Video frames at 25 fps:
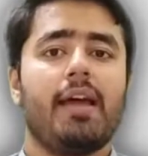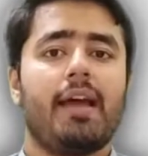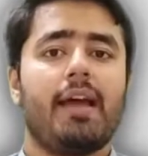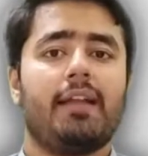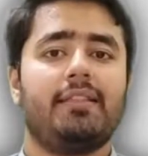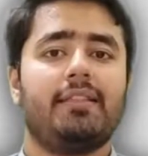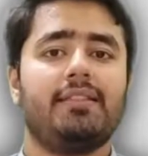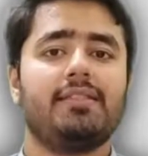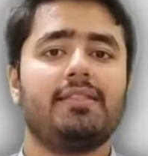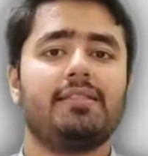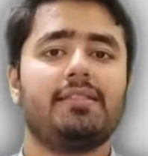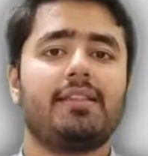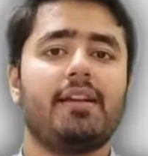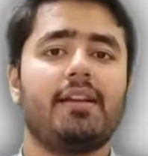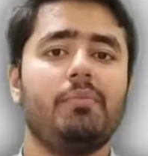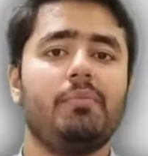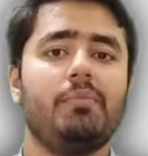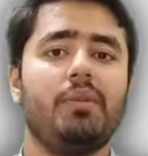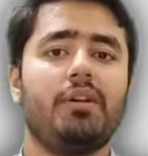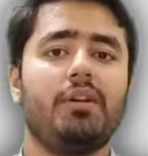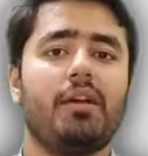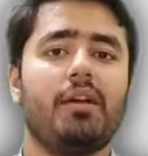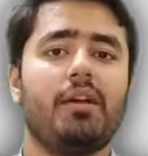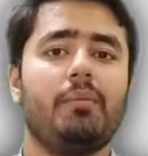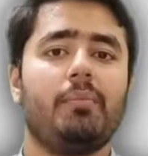and this can
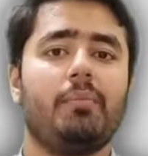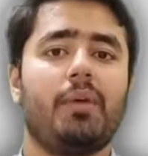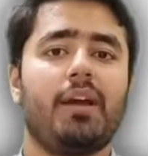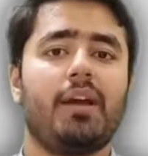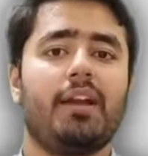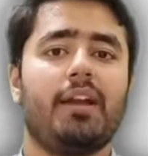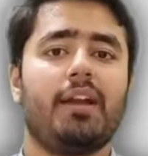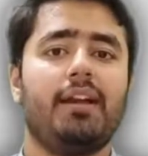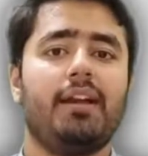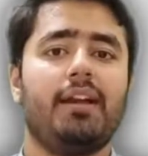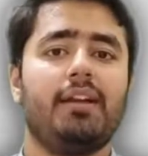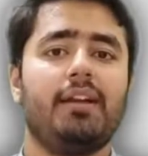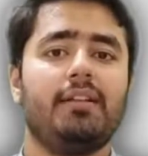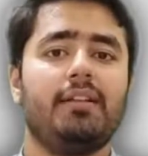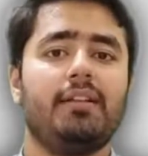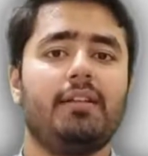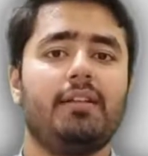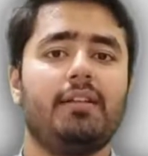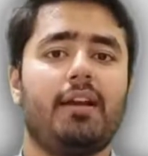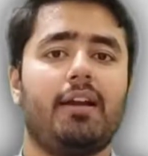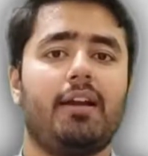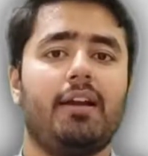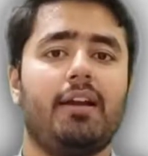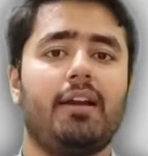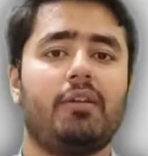be done by heating
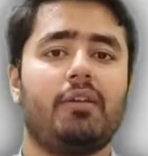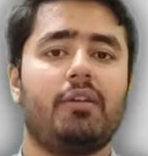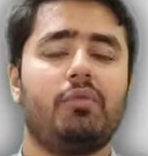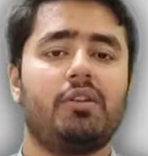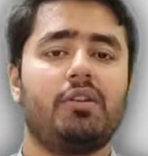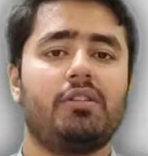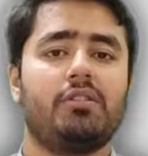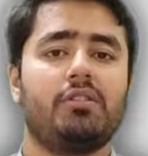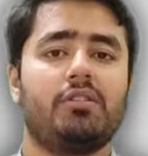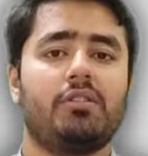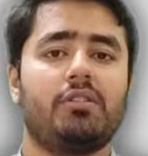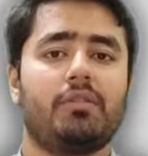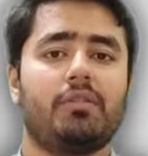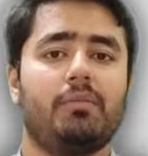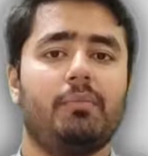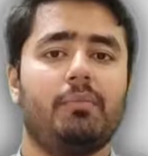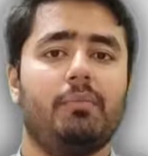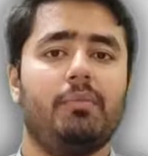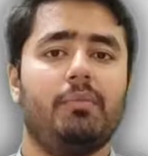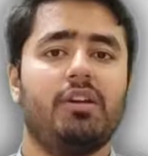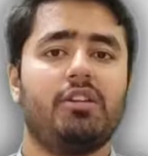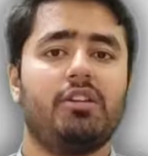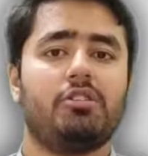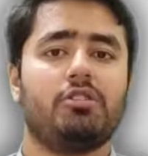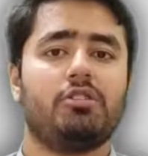the liquid
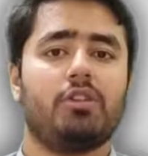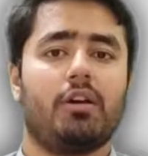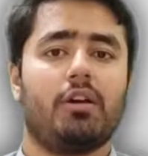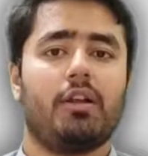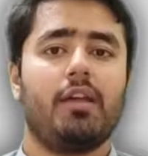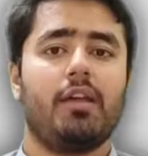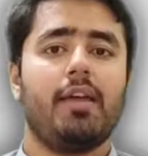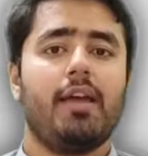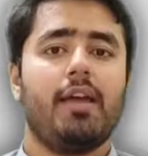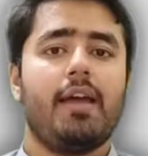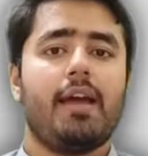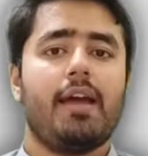mixture,